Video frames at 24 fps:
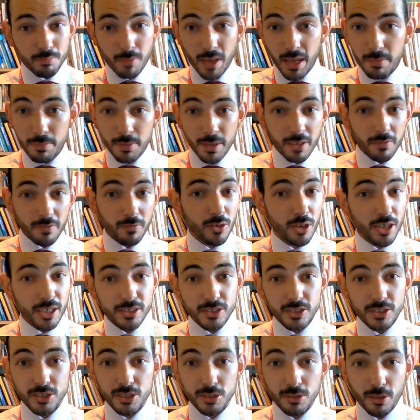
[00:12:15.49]
Maybe if you
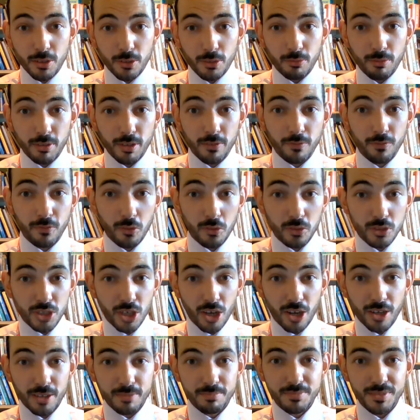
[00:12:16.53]
listen to it 3 or 4
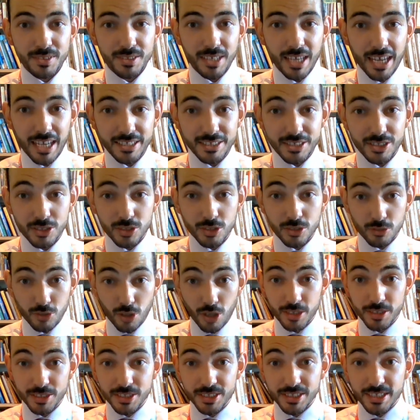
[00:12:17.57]
times and
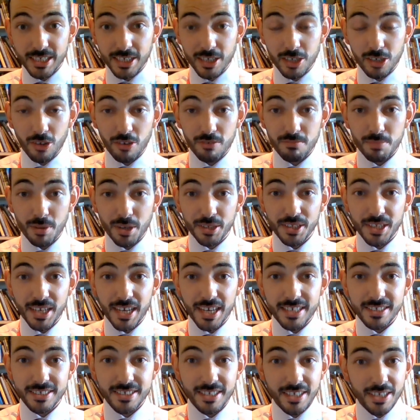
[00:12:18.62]
try to sing along by the
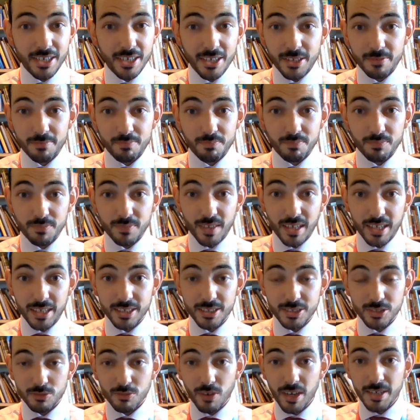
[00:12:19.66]
end, then
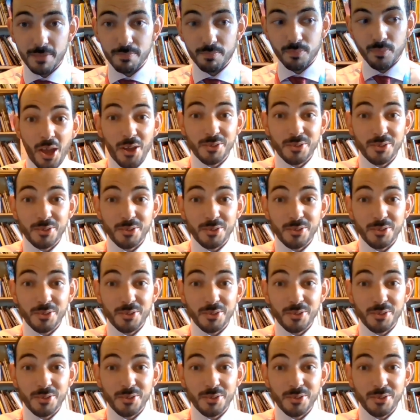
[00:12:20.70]
that's great.